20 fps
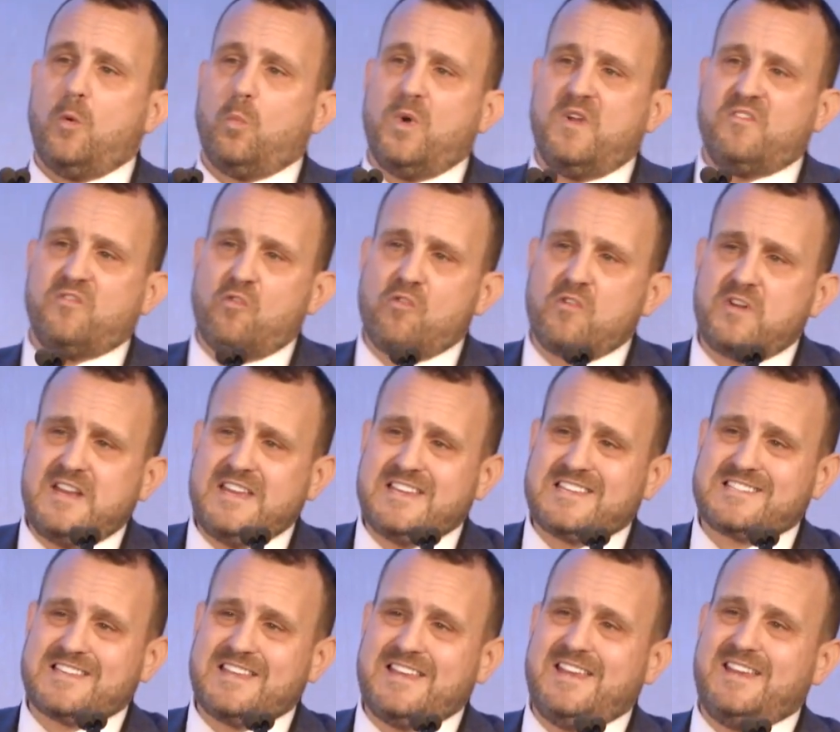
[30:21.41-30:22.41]
We've already
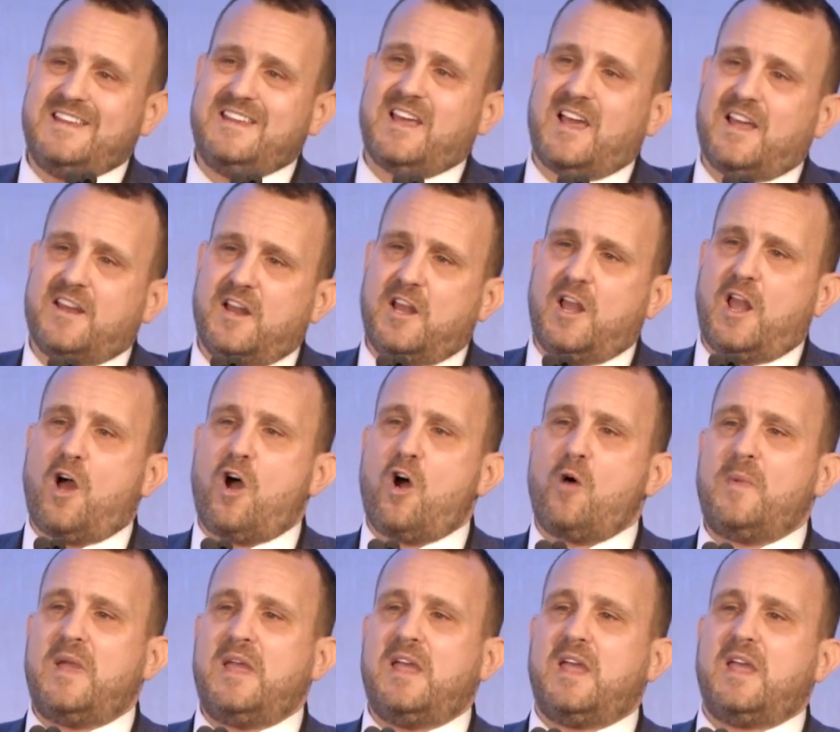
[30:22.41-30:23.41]
seen an
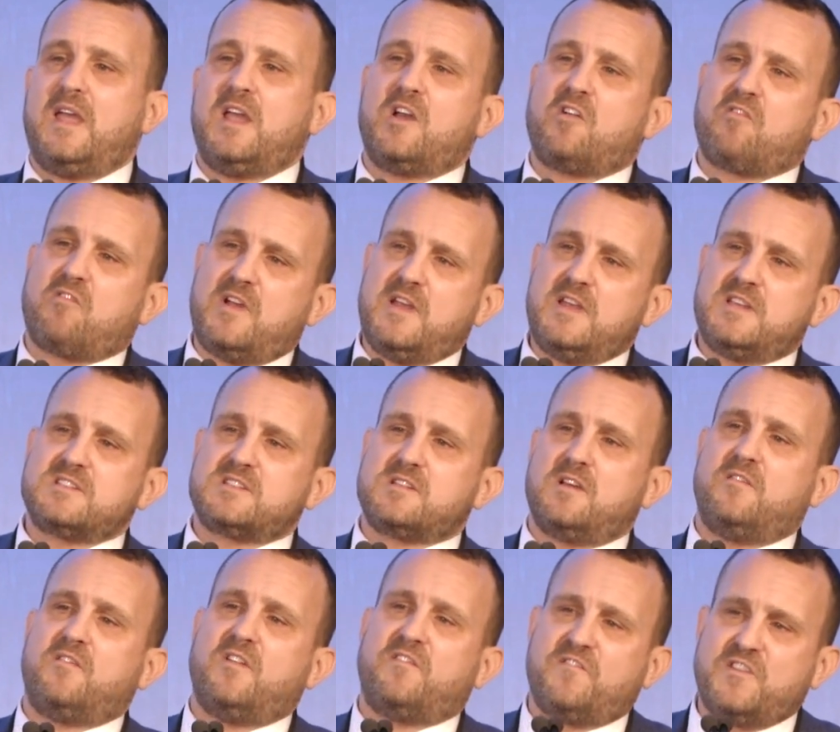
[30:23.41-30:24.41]
alarming increase
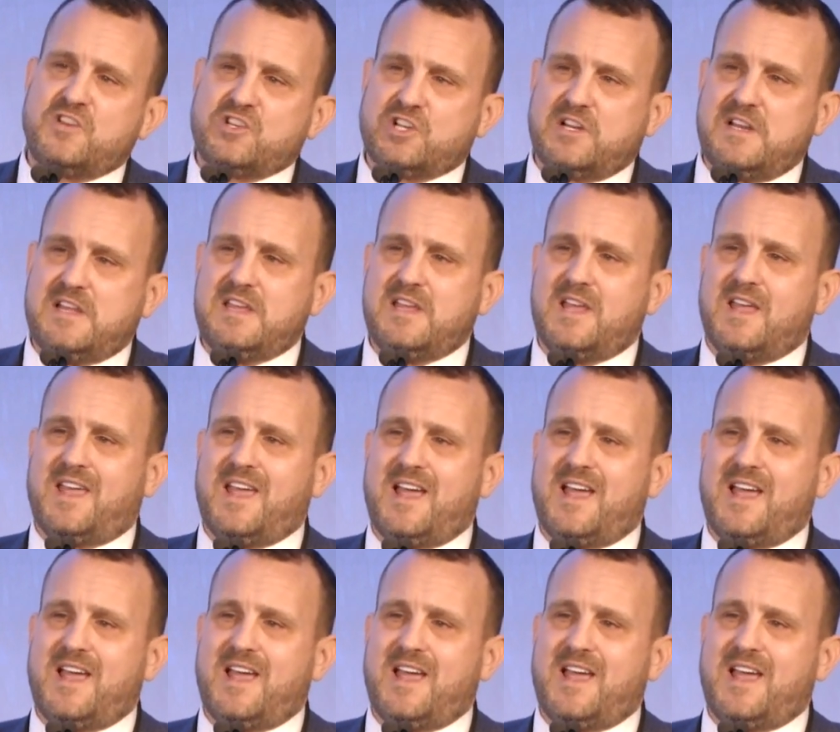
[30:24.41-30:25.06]
of officially